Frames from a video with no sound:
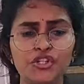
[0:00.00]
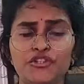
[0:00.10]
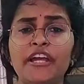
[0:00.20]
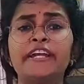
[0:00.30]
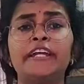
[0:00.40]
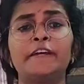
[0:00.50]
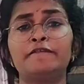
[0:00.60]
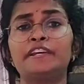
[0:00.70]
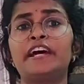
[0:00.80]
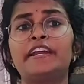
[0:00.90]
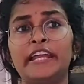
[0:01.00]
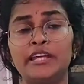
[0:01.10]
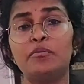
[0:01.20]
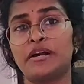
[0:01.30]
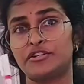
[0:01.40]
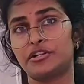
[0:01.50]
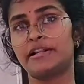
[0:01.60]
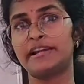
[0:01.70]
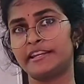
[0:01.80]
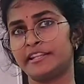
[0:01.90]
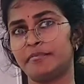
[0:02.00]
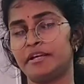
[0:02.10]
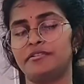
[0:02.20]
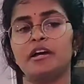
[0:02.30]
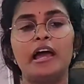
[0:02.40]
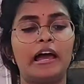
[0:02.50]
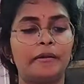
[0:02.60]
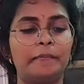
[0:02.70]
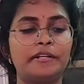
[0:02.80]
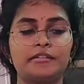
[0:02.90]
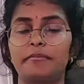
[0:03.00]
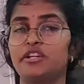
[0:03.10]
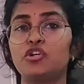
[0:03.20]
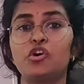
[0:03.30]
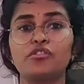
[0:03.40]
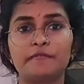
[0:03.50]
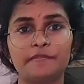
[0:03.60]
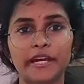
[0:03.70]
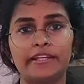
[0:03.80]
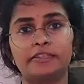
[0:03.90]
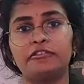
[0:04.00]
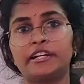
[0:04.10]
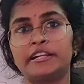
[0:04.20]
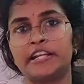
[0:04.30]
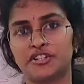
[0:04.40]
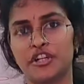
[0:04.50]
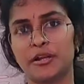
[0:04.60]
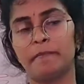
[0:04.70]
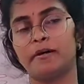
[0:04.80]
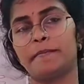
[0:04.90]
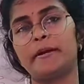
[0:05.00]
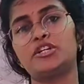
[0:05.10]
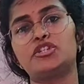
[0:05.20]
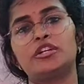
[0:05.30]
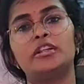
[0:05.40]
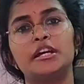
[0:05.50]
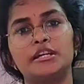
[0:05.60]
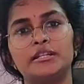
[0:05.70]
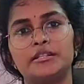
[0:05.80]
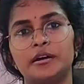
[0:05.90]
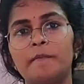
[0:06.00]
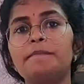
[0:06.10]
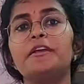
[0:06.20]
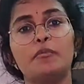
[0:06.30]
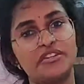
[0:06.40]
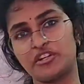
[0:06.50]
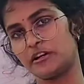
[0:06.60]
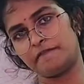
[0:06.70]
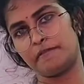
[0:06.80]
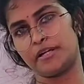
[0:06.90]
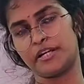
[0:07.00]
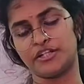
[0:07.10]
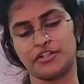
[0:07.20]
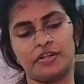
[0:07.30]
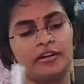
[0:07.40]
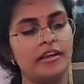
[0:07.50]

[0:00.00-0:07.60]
Check if there are any ventricular arrhythmias, and because the major cause of death for an electrical burn patient is ventricular fibrillation.